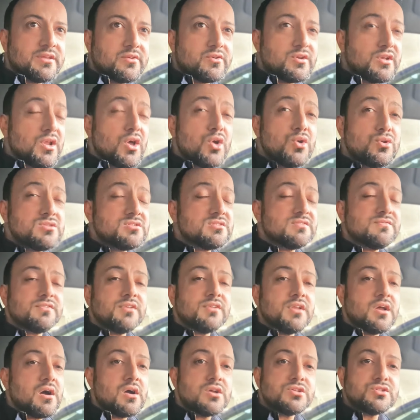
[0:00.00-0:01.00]
There are loads of
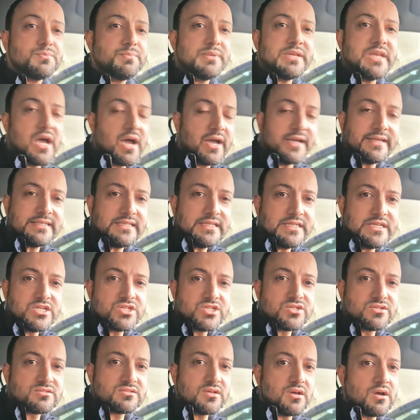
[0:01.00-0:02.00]
large benign
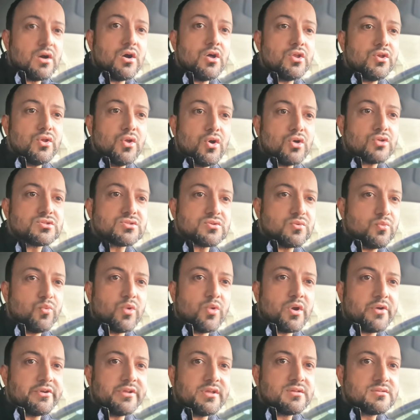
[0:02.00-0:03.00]
lesions that are not
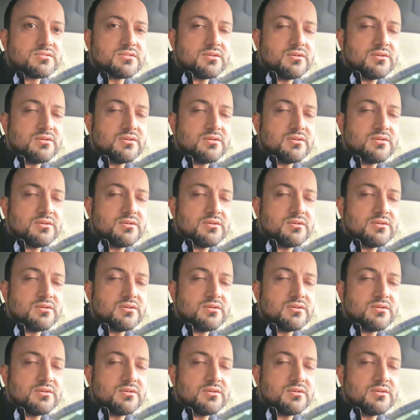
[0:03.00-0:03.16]
worrying,